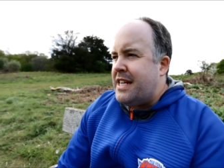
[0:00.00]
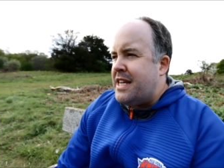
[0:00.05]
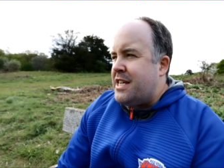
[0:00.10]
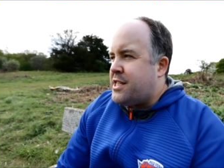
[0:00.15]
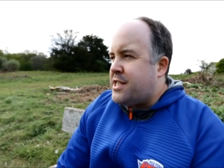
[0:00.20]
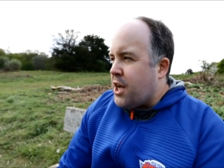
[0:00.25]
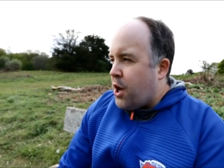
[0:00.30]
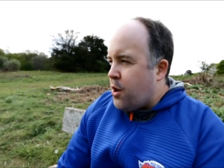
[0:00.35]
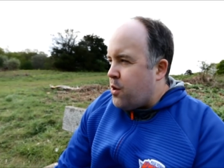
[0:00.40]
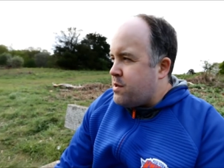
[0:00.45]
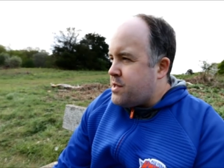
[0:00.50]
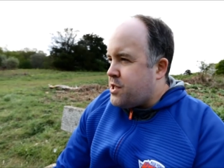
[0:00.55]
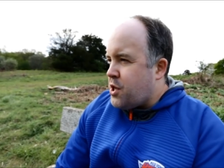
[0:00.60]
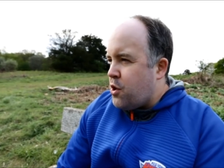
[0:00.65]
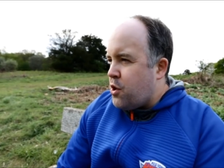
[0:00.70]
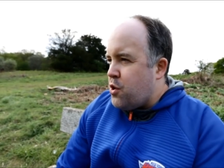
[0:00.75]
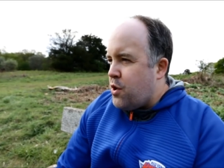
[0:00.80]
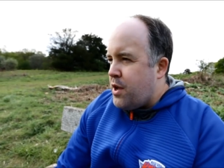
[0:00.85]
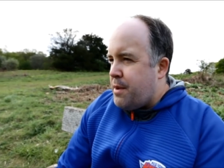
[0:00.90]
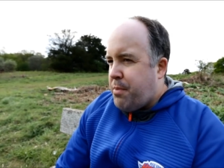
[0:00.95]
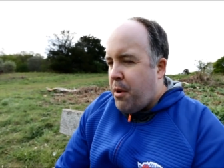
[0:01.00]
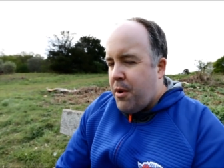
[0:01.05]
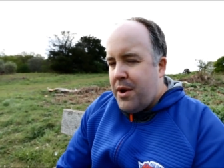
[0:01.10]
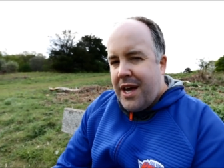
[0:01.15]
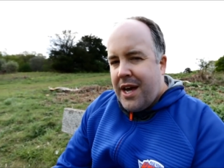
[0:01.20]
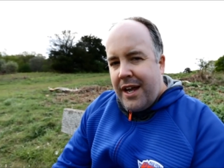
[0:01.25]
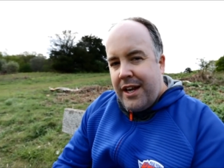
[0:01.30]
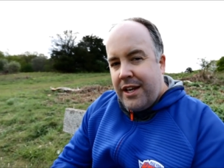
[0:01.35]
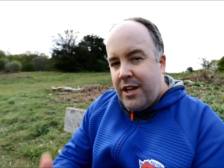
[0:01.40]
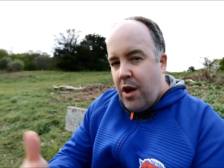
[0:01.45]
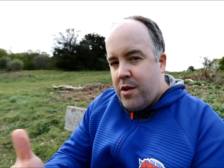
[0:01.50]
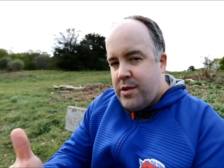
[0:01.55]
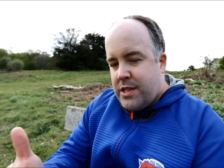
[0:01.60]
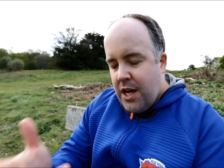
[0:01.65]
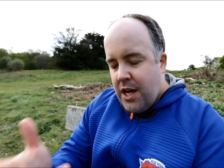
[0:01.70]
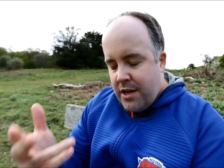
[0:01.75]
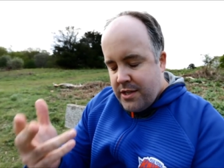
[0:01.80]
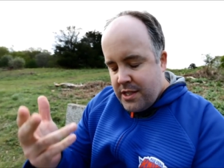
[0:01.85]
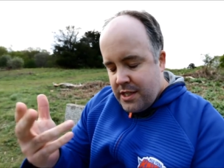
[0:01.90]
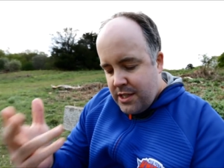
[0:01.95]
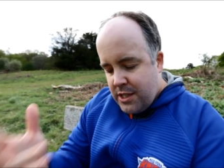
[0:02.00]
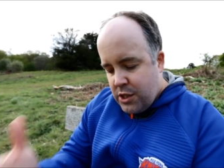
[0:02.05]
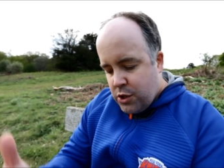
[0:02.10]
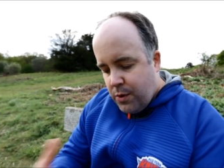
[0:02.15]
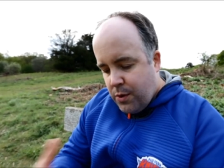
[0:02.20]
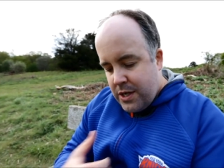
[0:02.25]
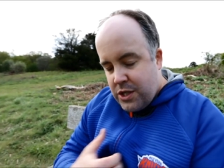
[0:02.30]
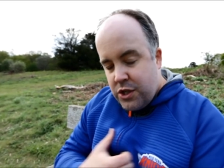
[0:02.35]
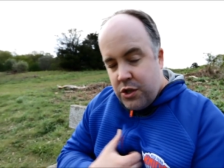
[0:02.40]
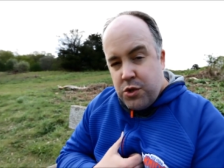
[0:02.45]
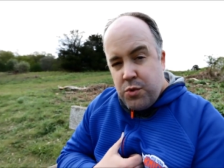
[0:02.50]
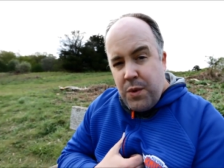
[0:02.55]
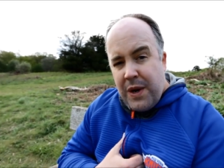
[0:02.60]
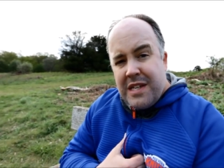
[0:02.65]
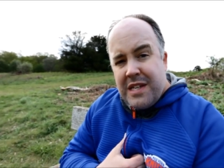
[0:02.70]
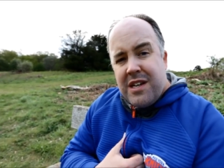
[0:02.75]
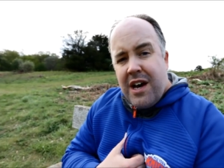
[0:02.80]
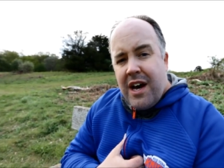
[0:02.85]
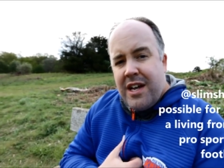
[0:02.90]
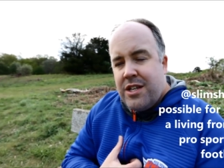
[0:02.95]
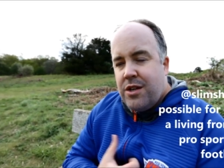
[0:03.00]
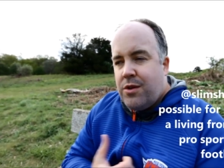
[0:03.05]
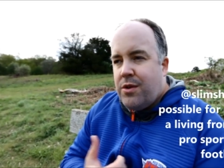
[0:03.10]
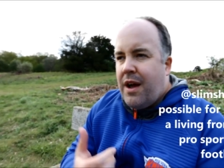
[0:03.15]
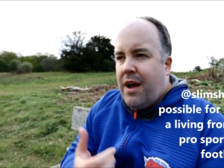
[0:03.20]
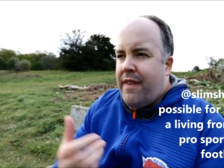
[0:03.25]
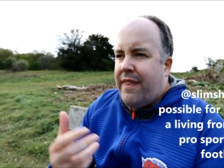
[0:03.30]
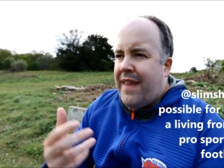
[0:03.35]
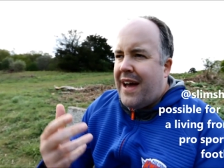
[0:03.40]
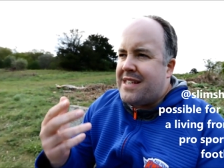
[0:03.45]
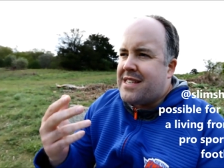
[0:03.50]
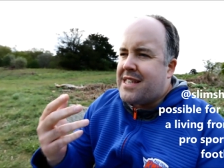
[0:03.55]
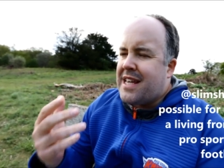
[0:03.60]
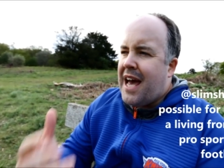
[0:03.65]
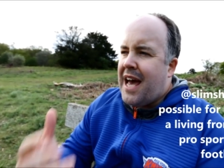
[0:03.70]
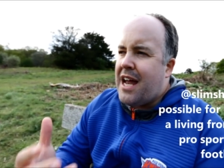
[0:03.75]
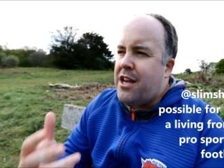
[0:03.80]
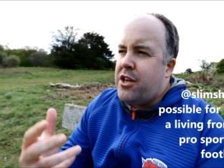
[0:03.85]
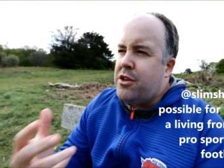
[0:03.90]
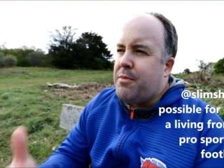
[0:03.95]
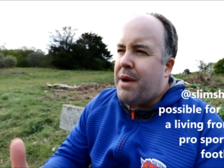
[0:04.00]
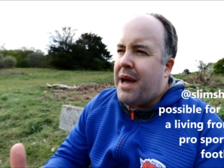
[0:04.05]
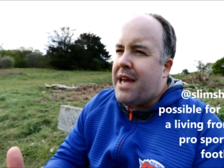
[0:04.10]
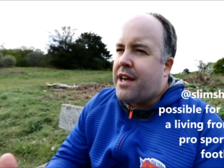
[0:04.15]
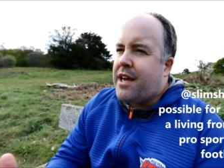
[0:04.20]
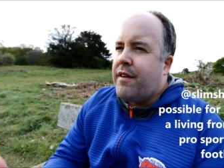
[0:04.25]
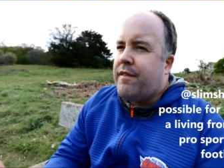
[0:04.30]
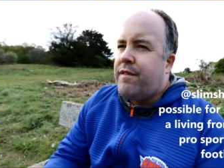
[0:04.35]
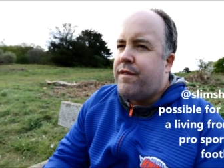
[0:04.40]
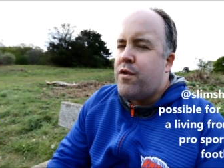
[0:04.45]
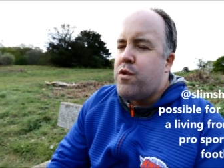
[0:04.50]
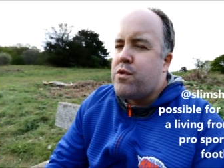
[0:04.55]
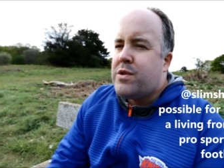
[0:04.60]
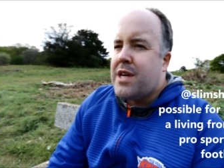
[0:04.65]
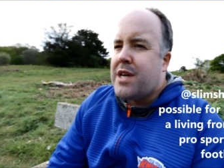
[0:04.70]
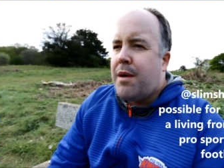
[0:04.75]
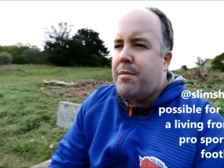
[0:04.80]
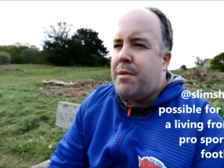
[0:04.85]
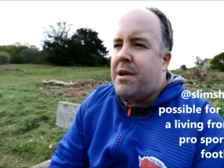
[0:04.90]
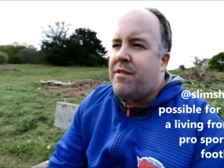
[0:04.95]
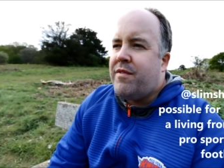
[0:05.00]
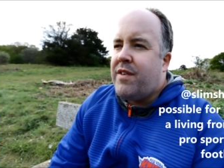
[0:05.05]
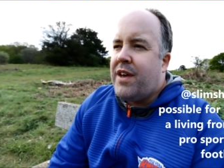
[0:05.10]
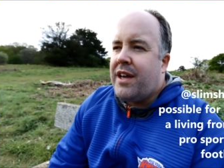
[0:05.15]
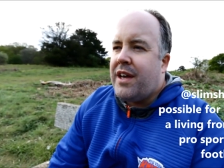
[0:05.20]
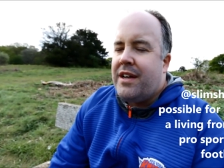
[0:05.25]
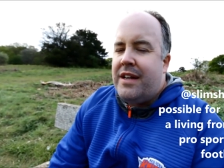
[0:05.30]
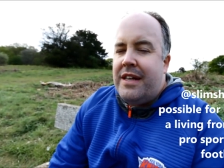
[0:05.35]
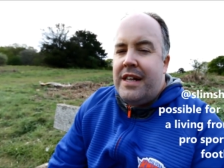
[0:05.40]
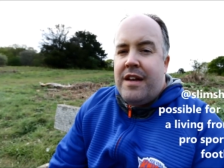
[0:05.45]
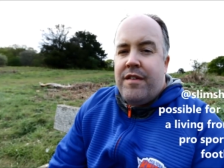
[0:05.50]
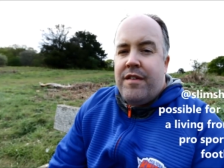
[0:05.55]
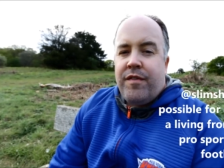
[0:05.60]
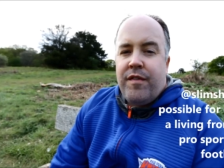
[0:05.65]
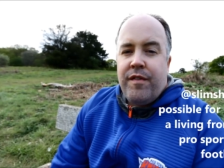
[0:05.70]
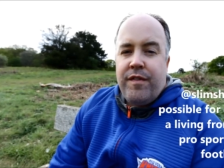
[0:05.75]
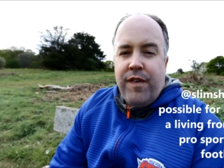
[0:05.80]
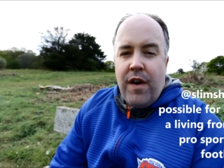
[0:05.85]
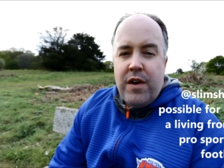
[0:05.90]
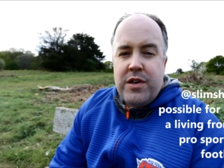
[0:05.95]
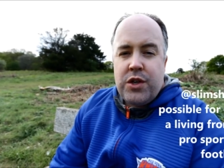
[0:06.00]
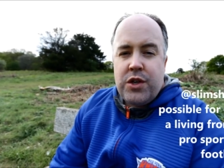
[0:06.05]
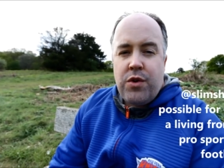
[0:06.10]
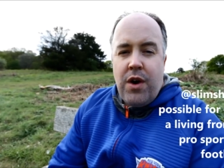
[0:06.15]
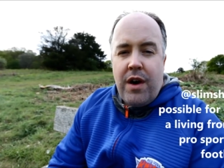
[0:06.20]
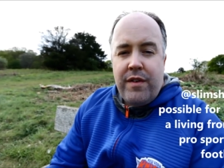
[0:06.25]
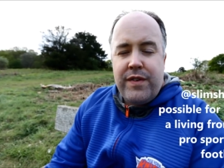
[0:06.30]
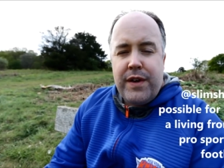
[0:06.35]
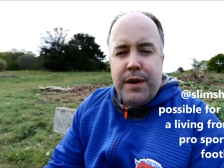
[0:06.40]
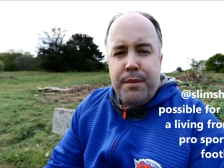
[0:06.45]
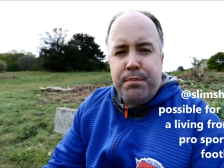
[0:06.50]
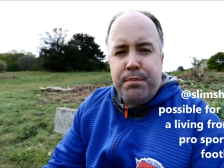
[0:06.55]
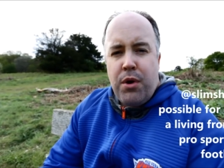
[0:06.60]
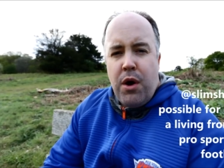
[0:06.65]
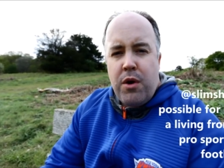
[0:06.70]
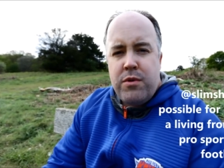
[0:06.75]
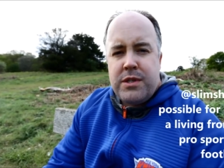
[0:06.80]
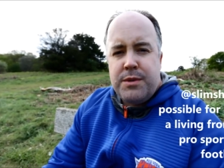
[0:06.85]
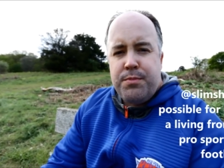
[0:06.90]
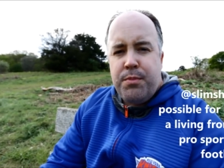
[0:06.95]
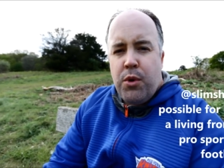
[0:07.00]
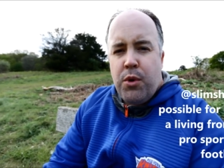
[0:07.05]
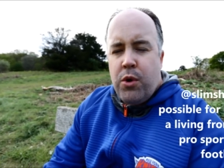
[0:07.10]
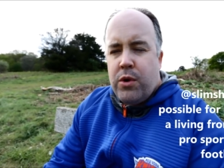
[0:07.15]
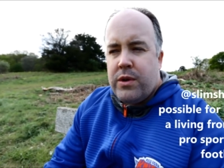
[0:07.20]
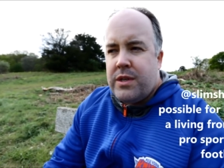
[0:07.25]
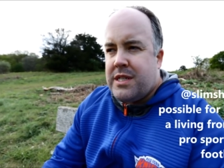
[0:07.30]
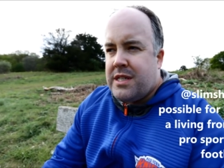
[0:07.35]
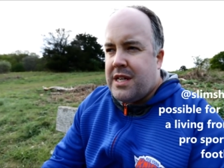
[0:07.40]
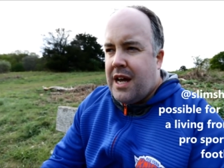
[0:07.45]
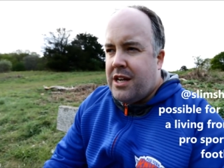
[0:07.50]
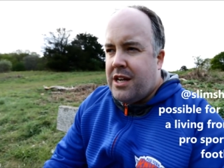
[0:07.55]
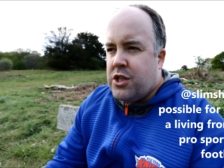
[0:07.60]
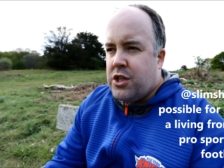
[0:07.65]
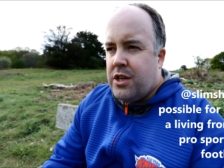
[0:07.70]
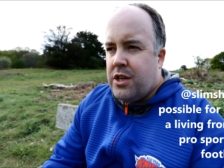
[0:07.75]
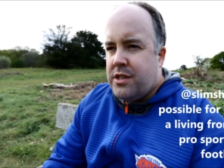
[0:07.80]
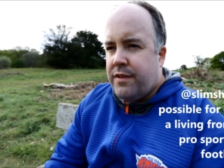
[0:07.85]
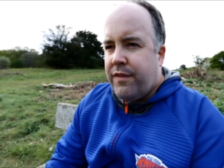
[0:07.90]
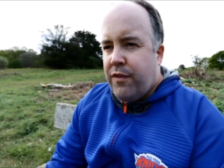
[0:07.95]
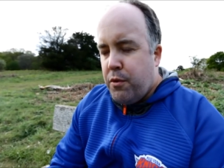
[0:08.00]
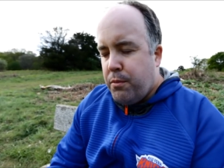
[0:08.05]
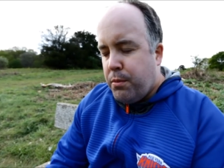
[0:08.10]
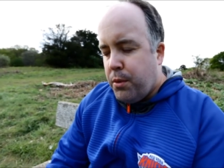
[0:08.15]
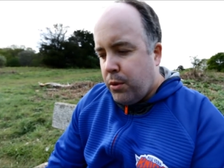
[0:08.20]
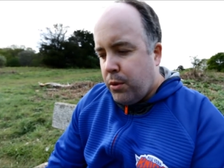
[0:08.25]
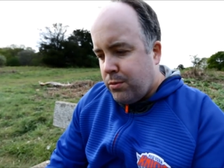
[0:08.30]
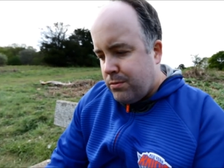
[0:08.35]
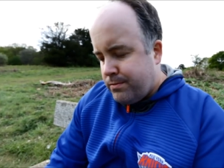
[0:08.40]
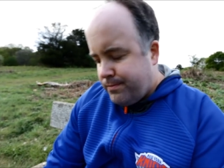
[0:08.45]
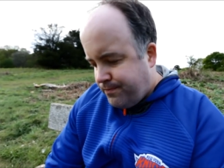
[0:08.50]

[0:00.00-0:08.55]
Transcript: So he probably kind of knows the answer to this question as well as I do. And that's, can you make a full-time living from photographing a pro sport such as football?